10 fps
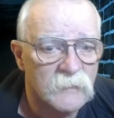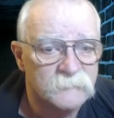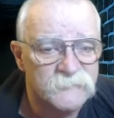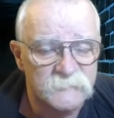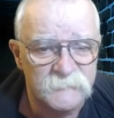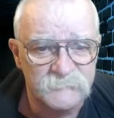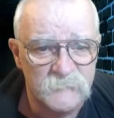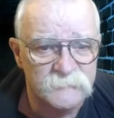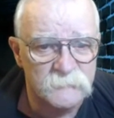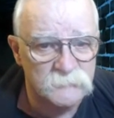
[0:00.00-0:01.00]
I'm
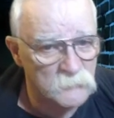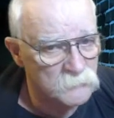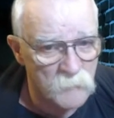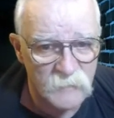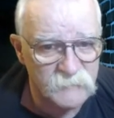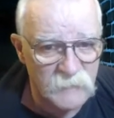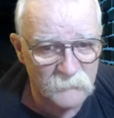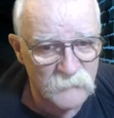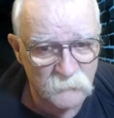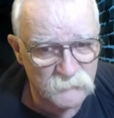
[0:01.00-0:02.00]
66 years old, Mike, and
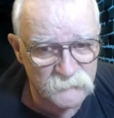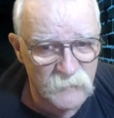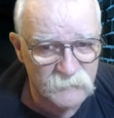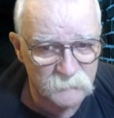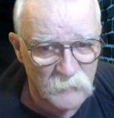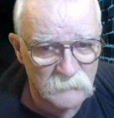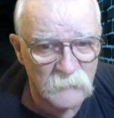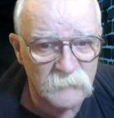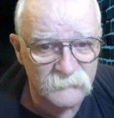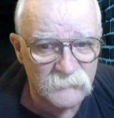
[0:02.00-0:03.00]
I've never drank in my
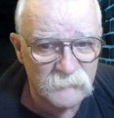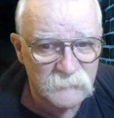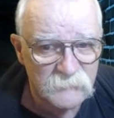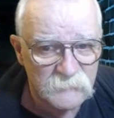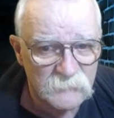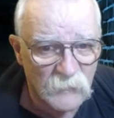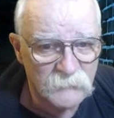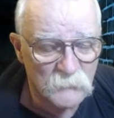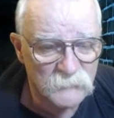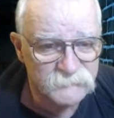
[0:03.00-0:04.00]
life. I
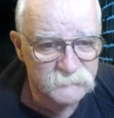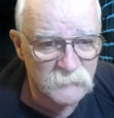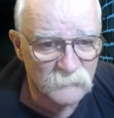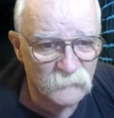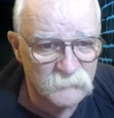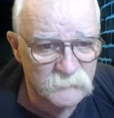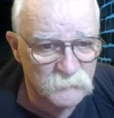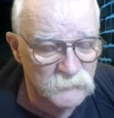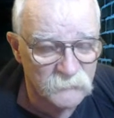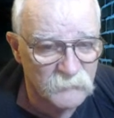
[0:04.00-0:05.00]
know that's a tough one to
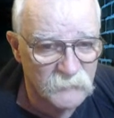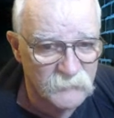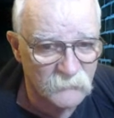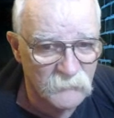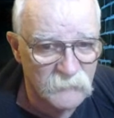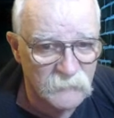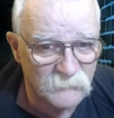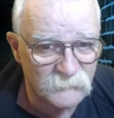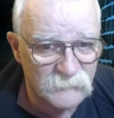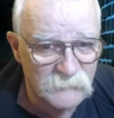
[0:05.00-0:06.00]
believe, but I never have.